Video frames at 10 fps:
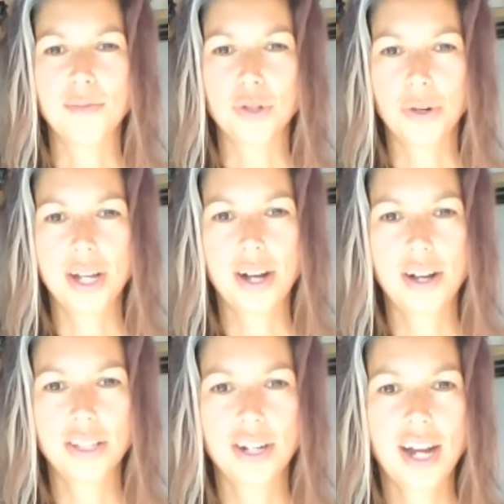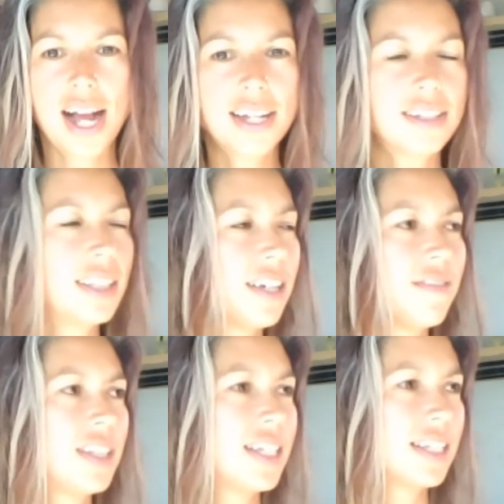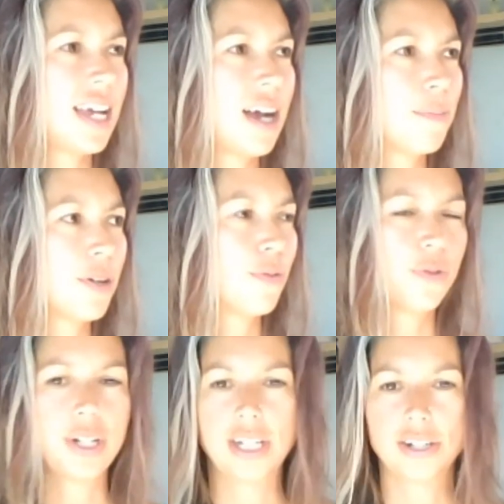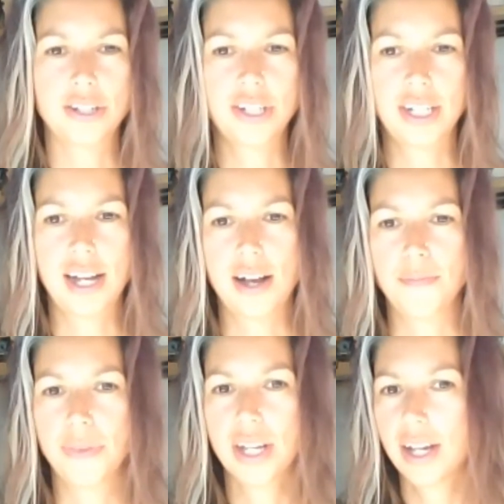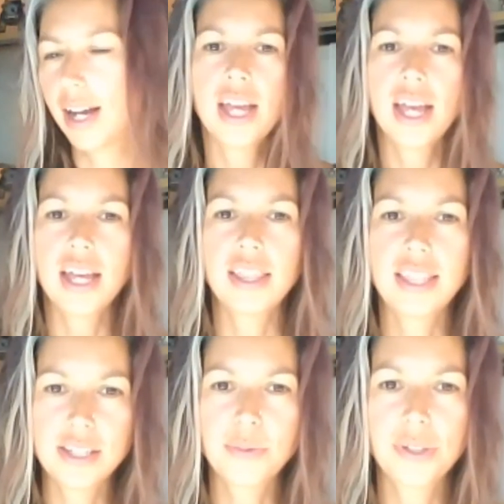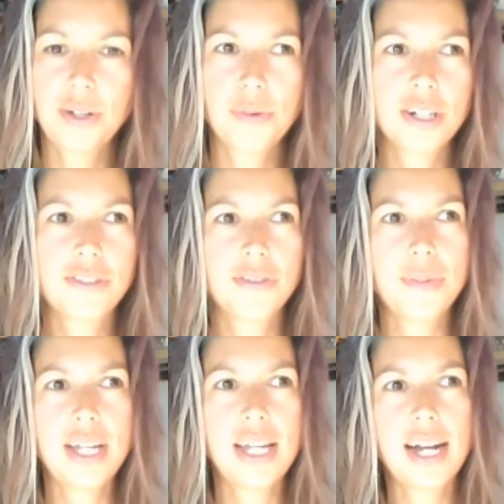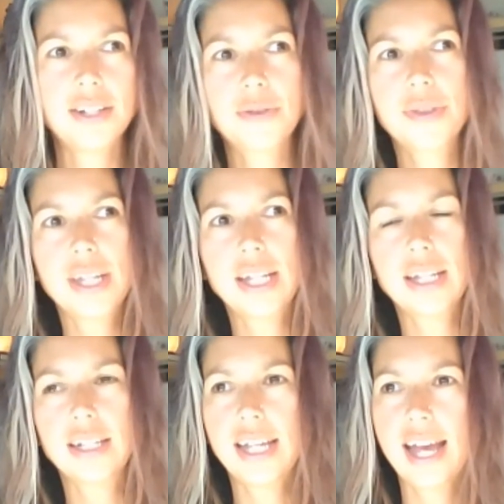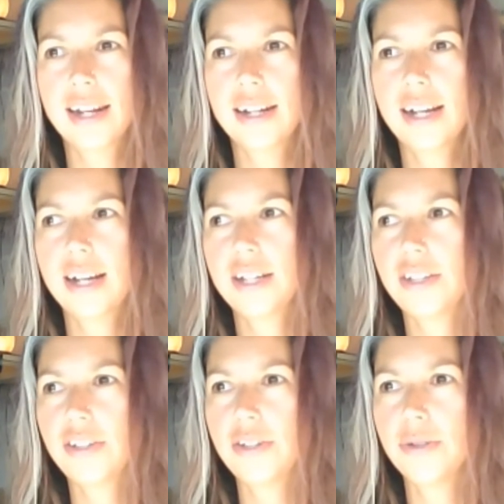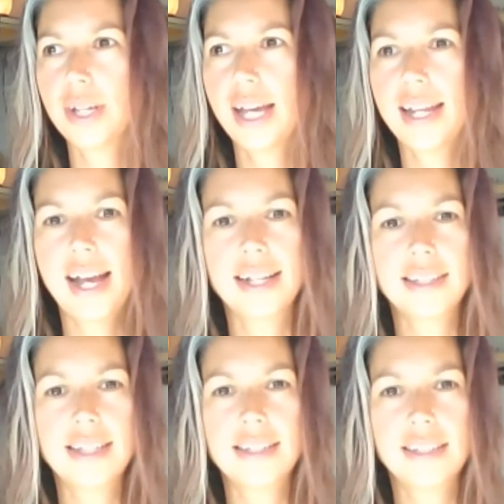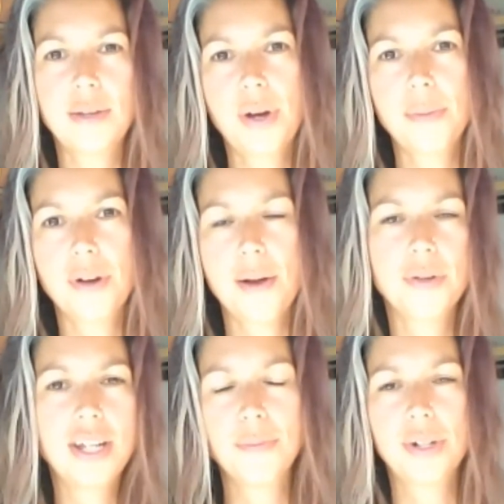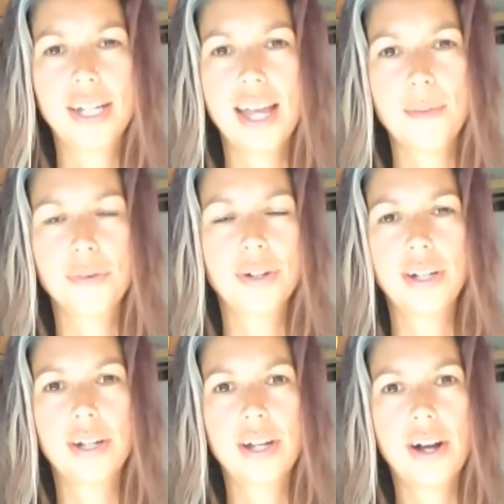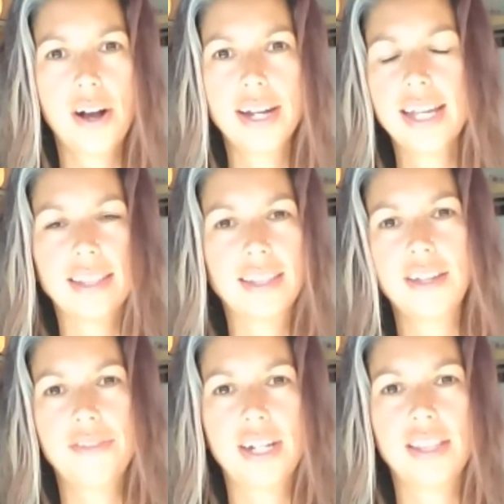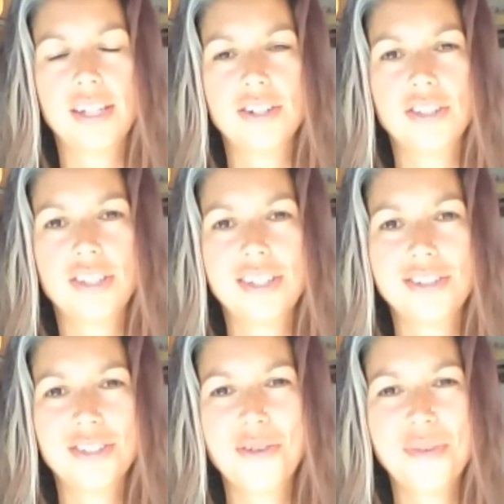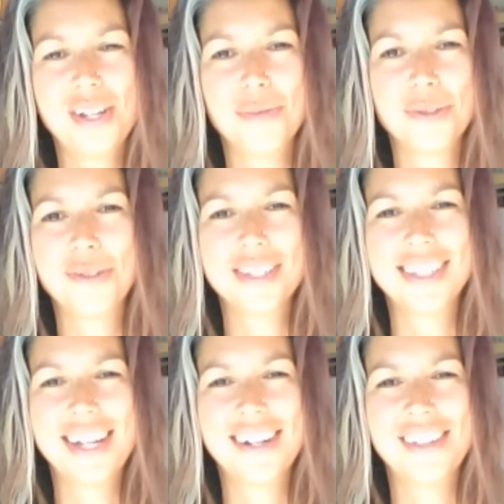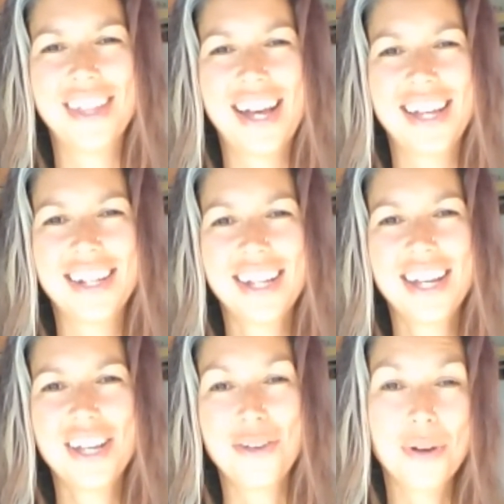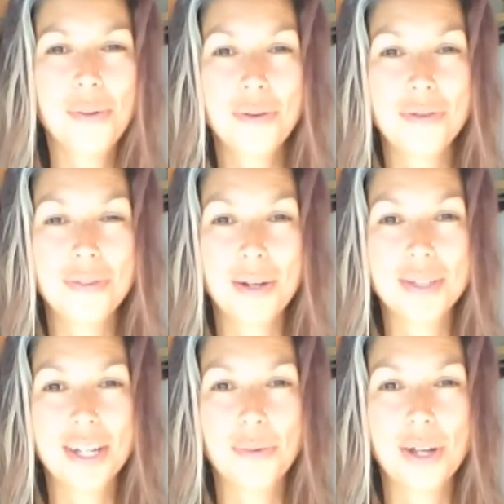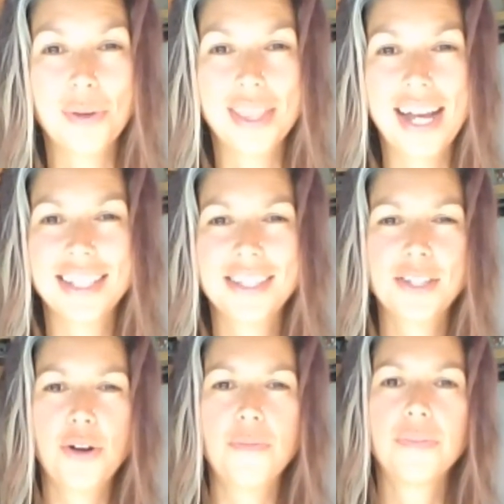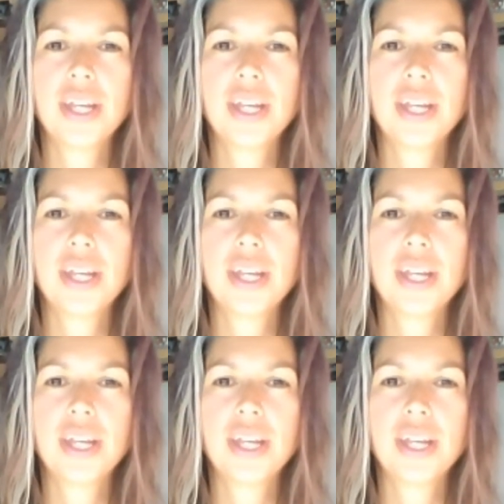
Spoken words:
toy hauler. I could live in this camper for years to come. This really works for me. I don't think in Canada you can as easily buy property and put a camper on it and live in it. There's so many rules there that you probably wouldn't be able to get away with that. So